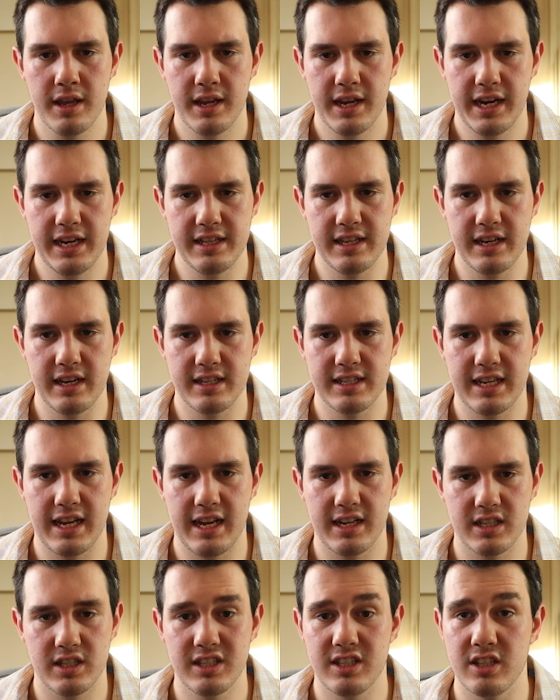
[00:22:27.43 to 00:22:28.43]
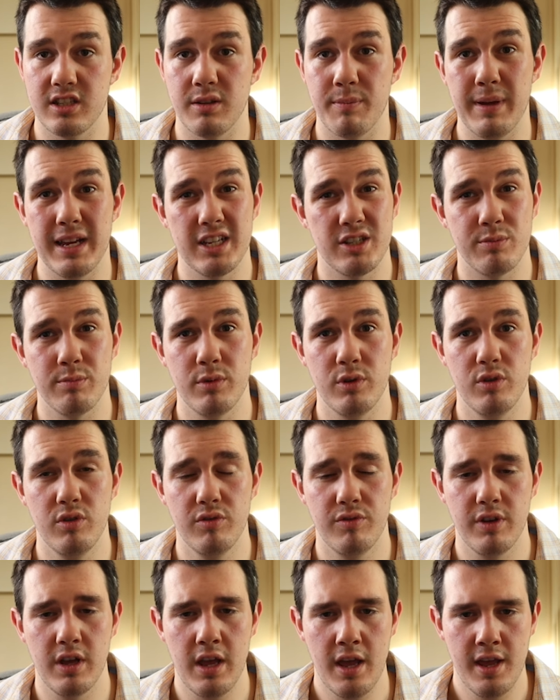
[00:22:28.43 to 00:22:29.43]
He then attacks. This is the best
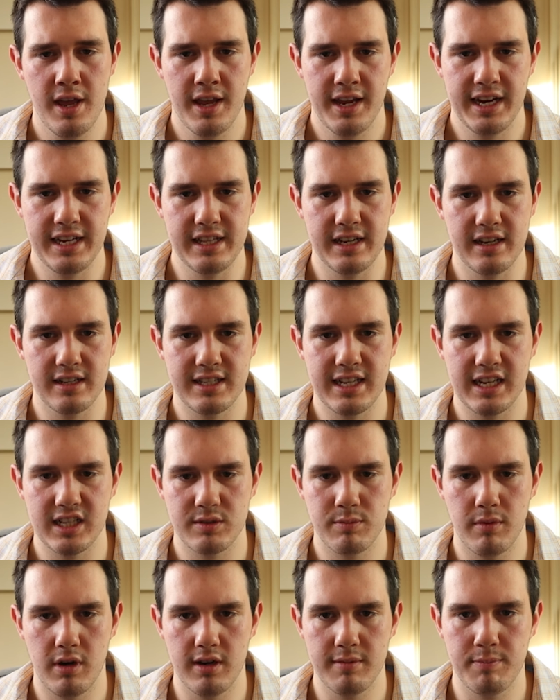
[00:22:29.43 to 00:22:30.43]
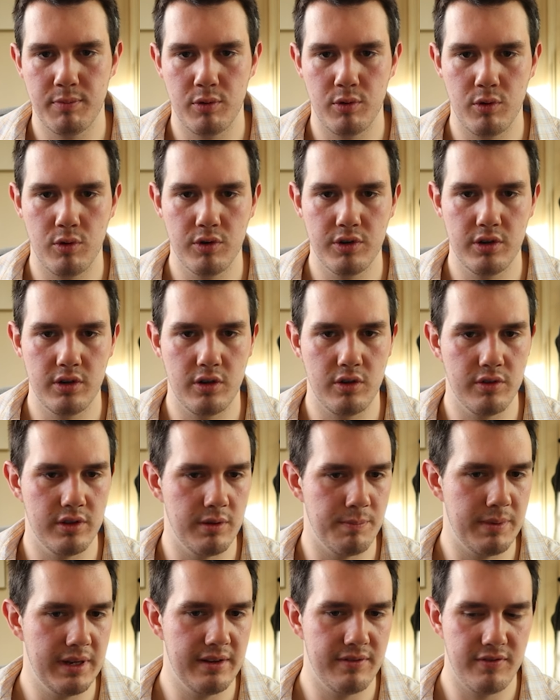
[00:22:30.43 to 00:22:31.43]
move. He then attacks my pawn on
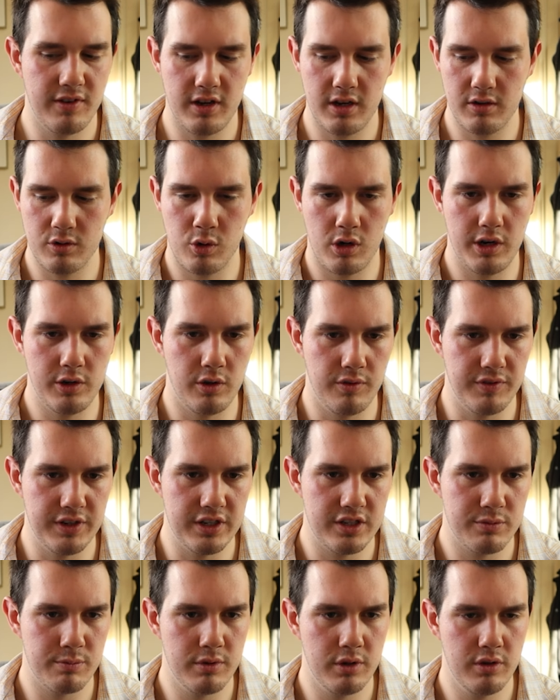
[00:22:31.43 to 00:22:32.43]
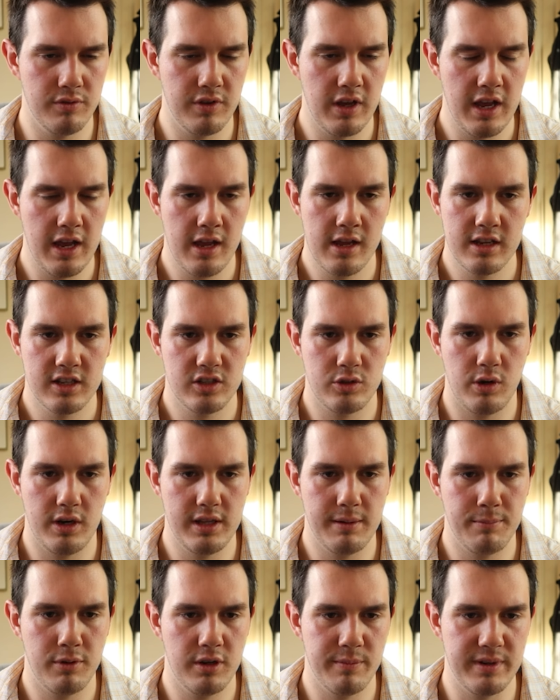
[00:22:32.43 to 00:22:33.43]
the B file. Quite an obvious move. So I
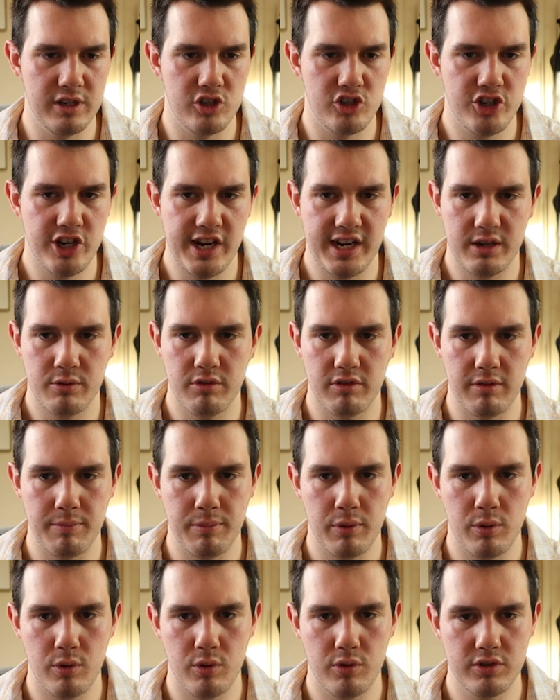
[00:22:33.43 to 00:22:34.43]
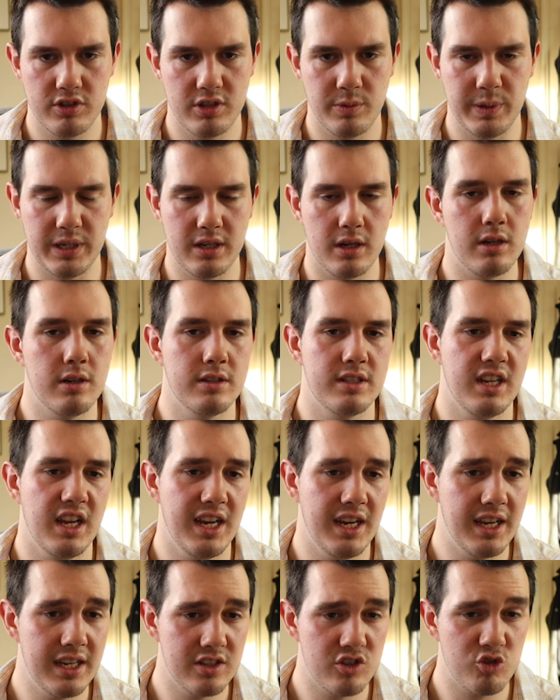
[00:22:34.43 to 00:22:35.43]
then put him in check with the pawn, so he can't
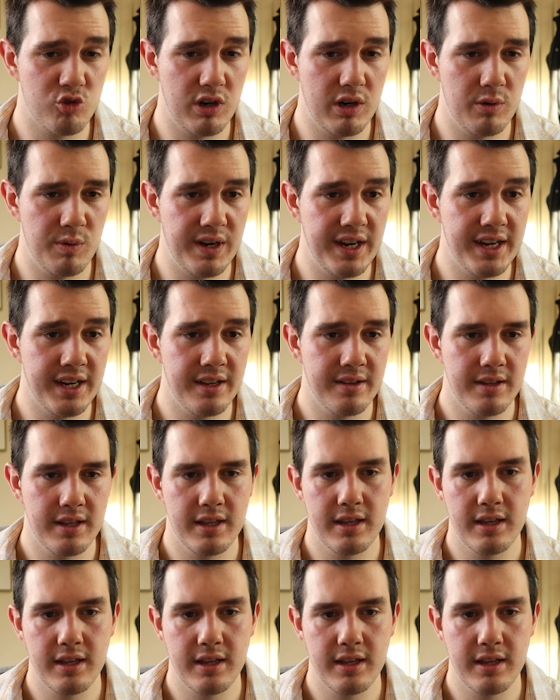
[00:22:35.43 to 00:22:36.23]
take it straight away.